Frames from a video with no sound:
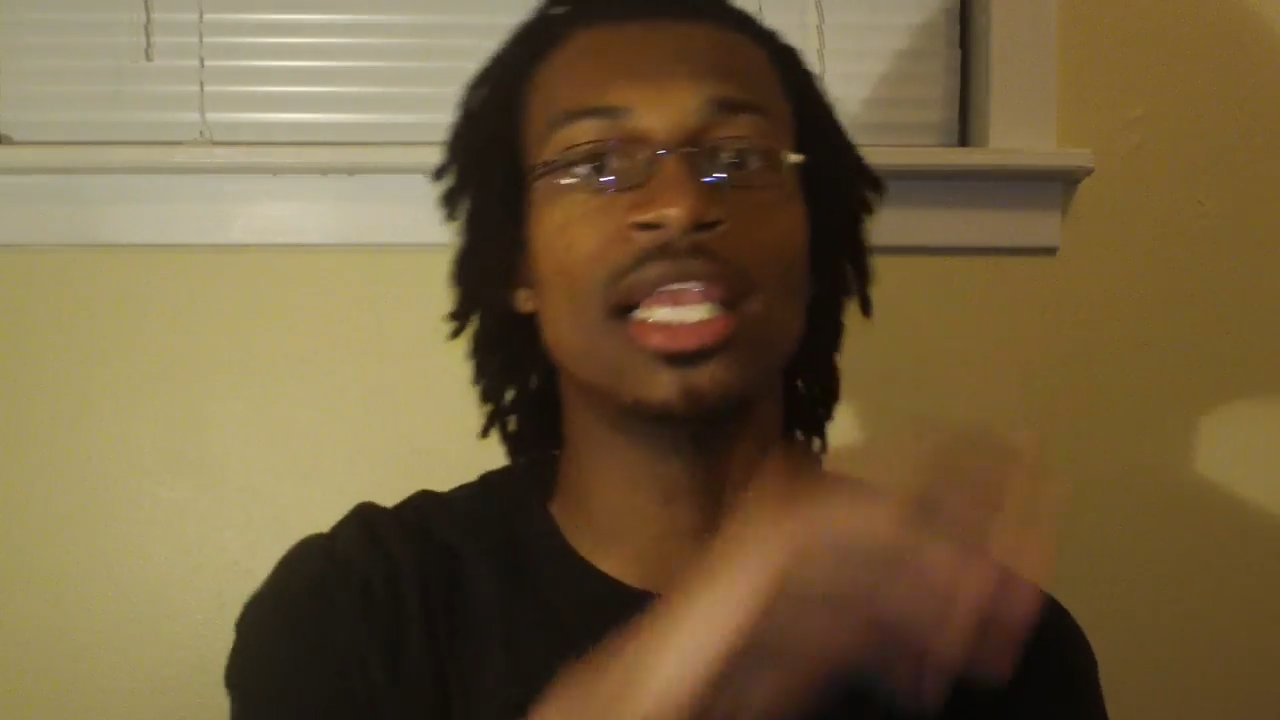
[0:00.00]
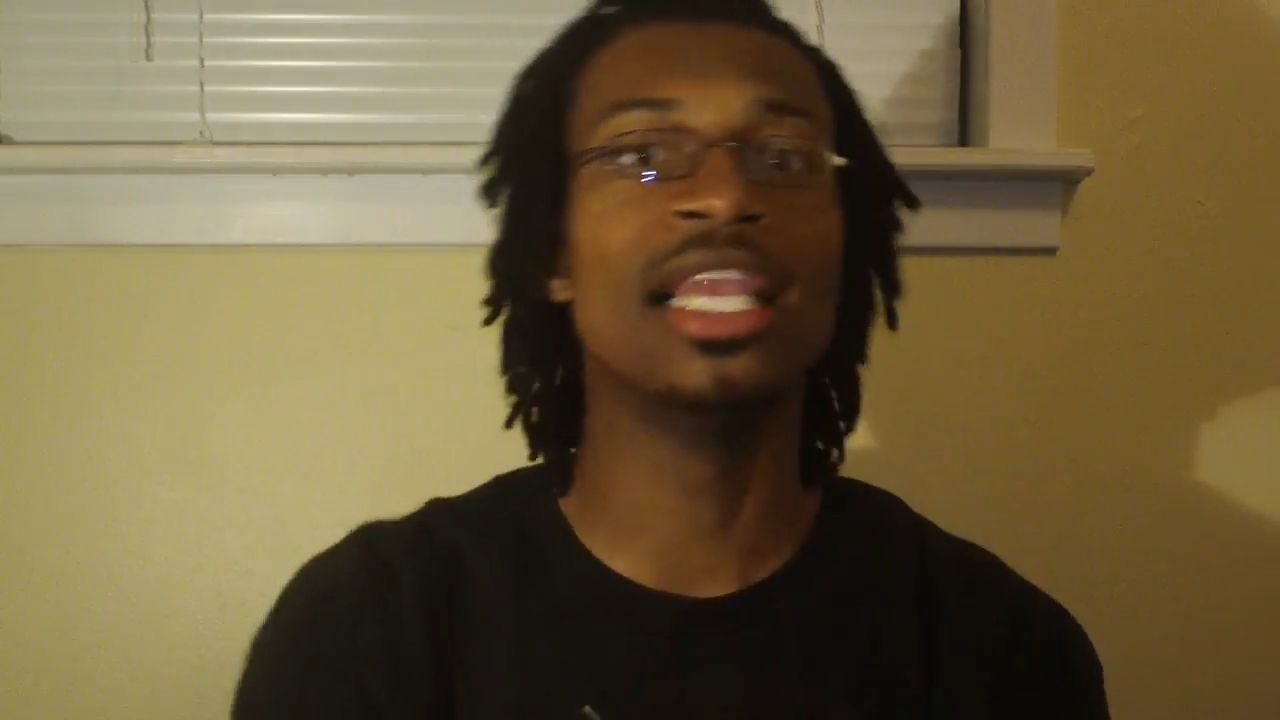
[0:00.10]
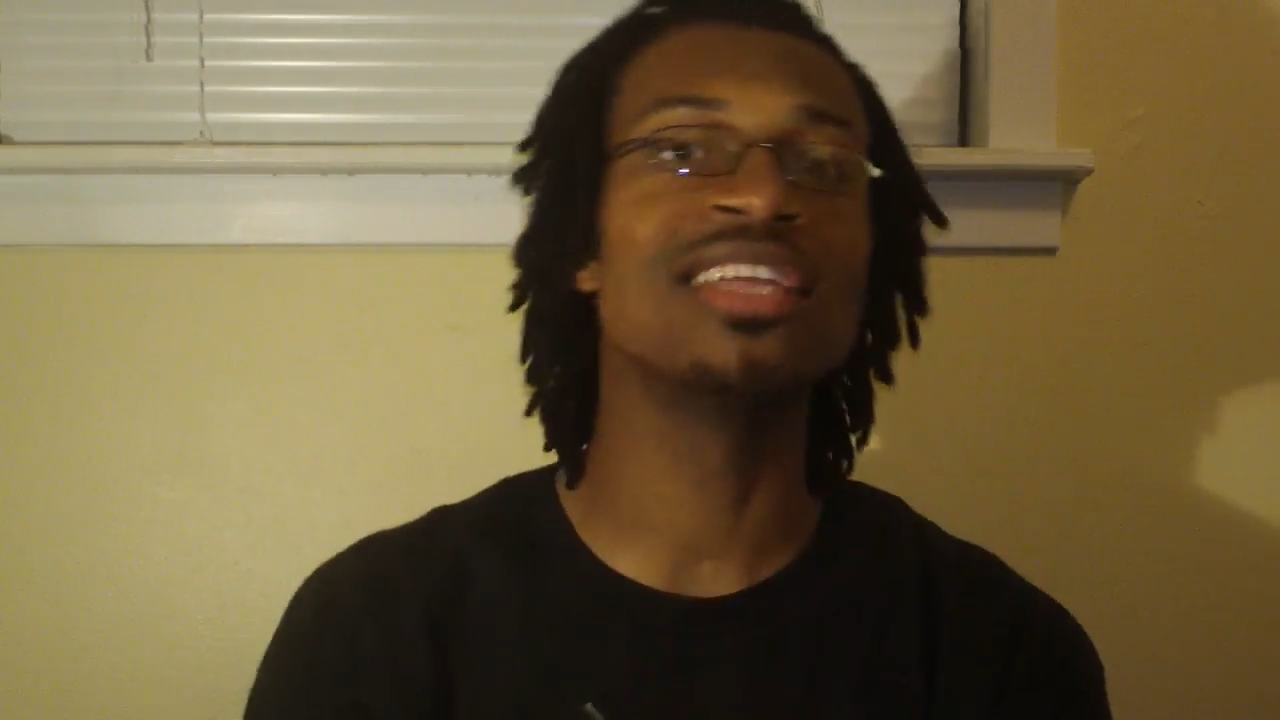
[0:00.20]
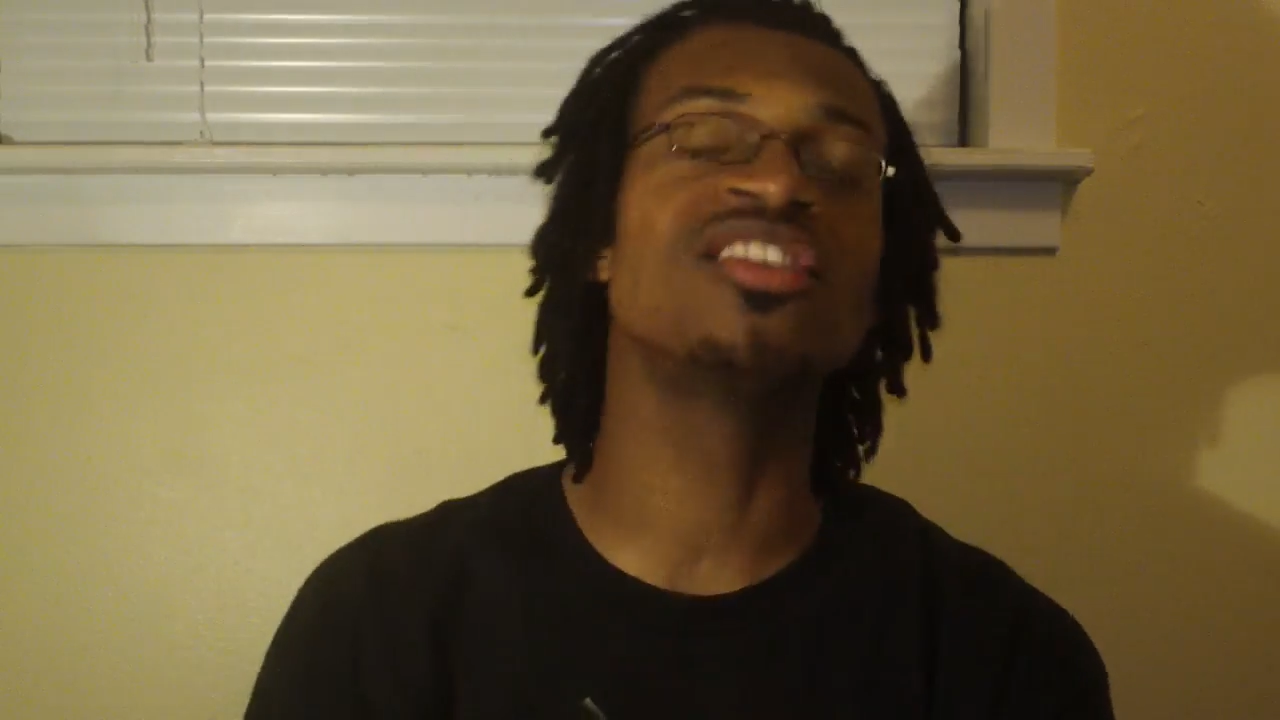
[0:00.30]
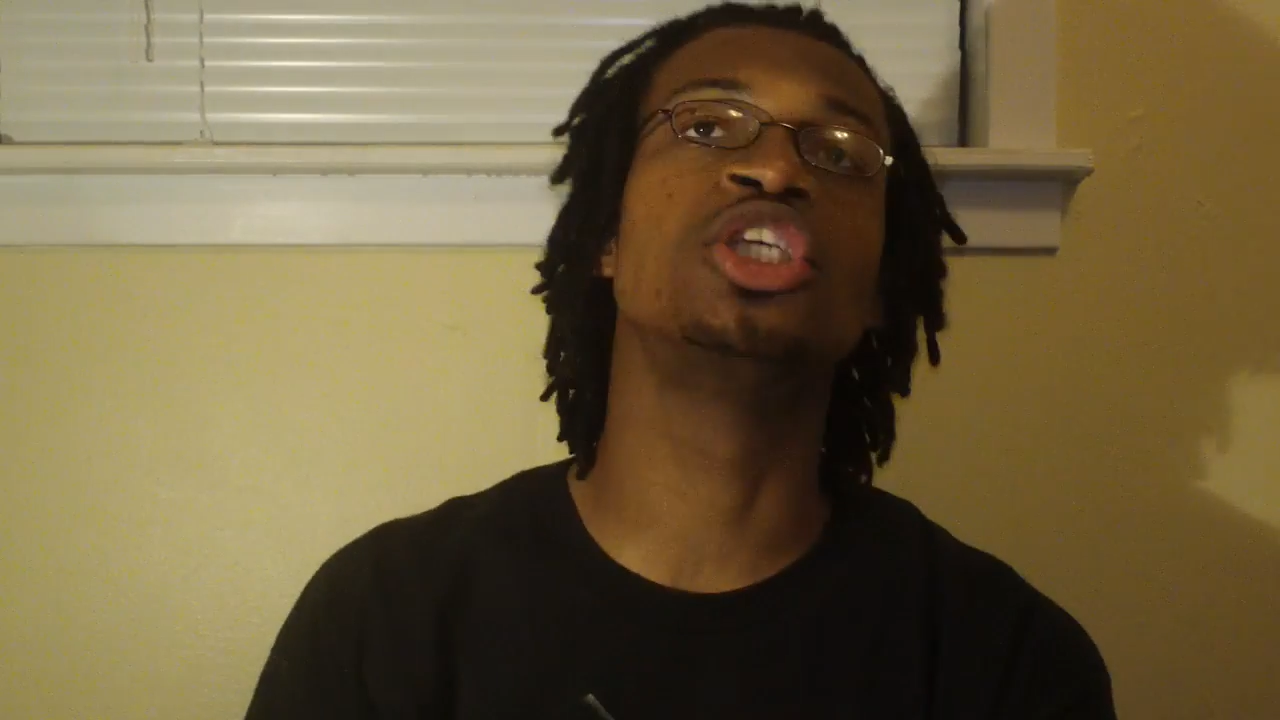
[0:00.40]

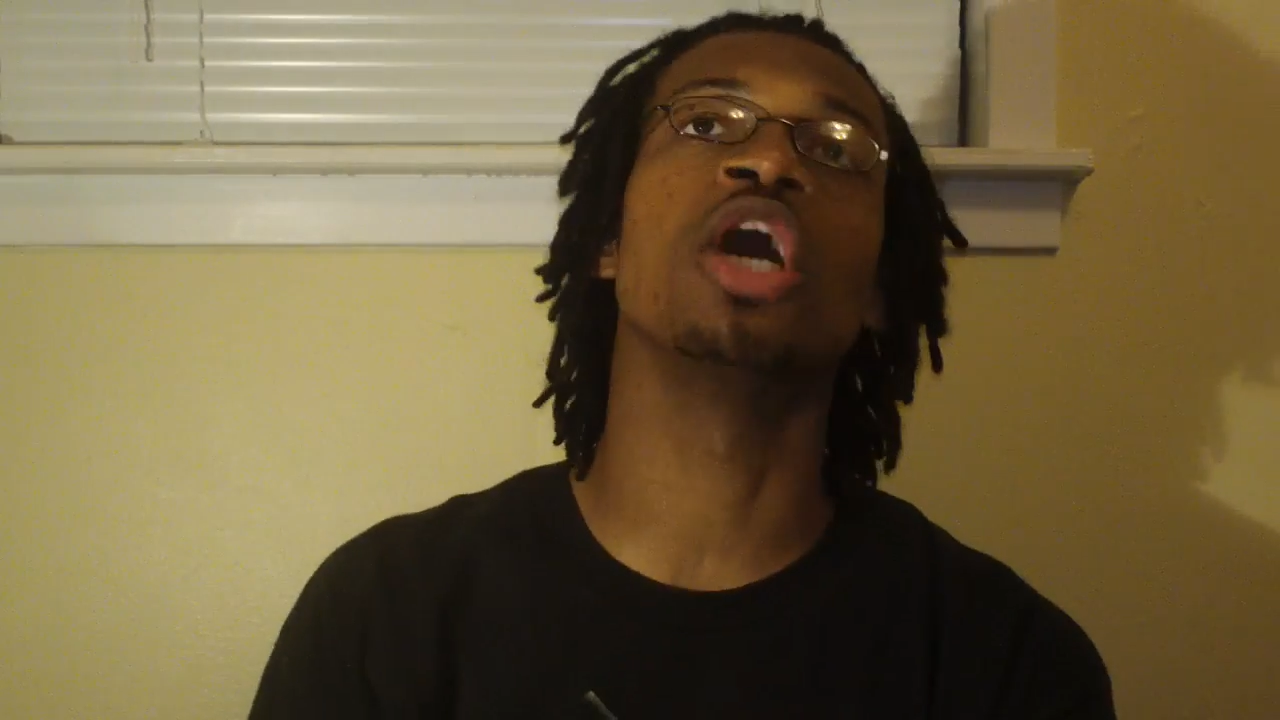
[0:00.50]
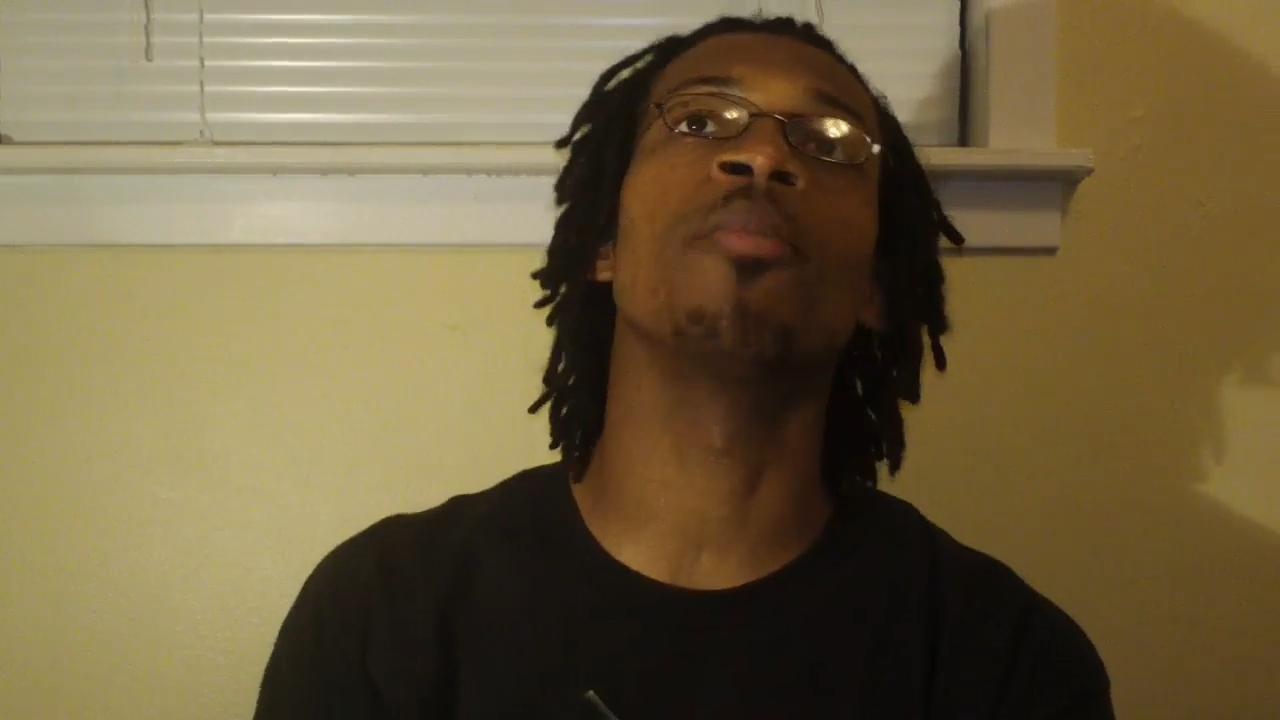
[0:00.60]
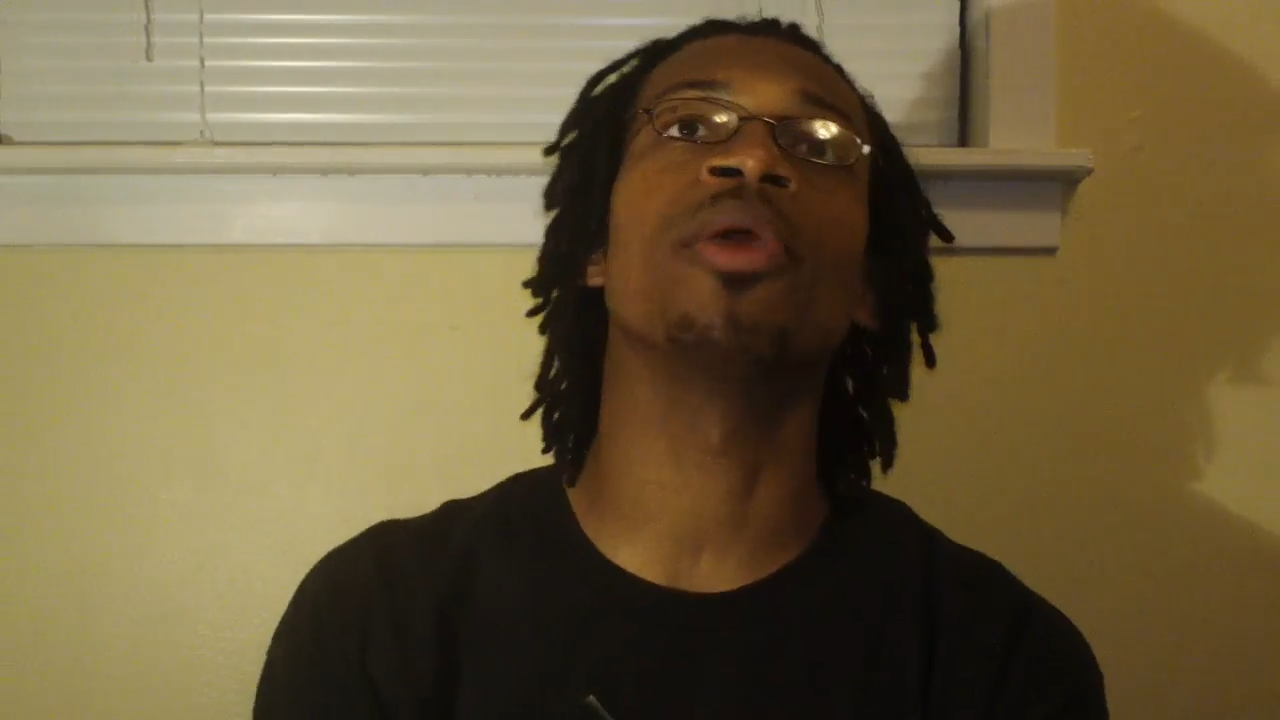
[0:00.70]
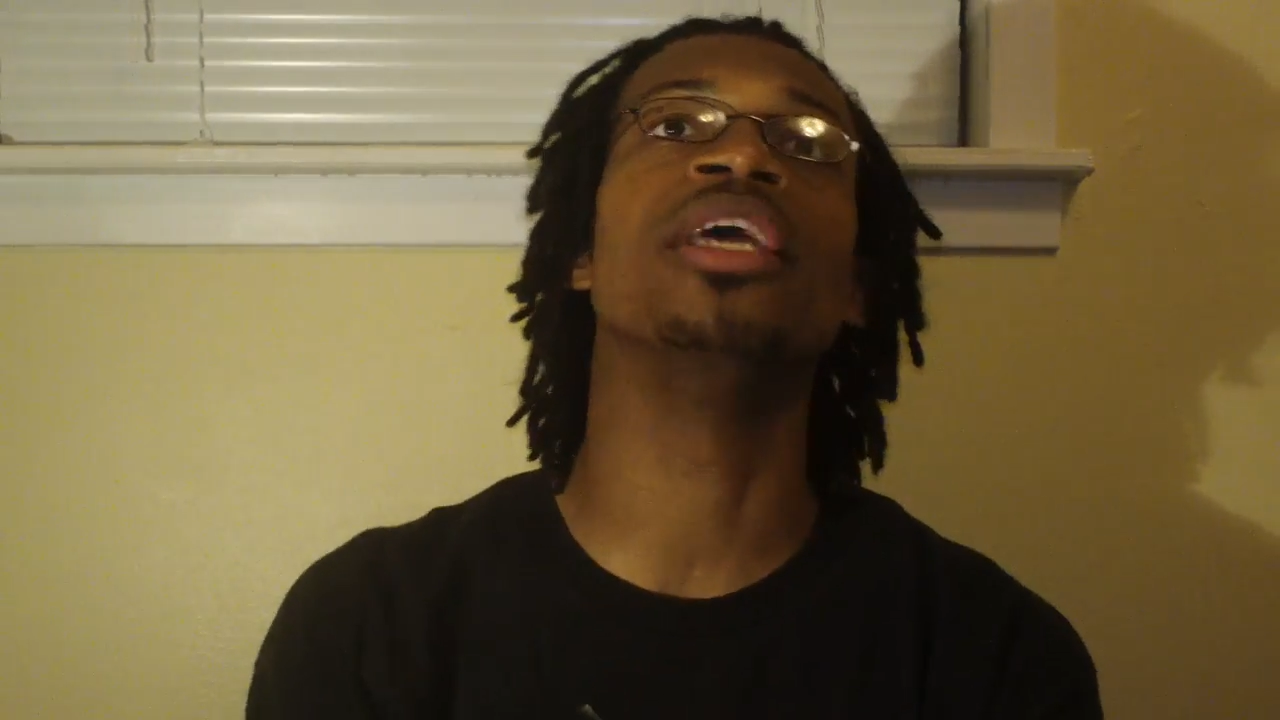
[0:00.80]
let's jump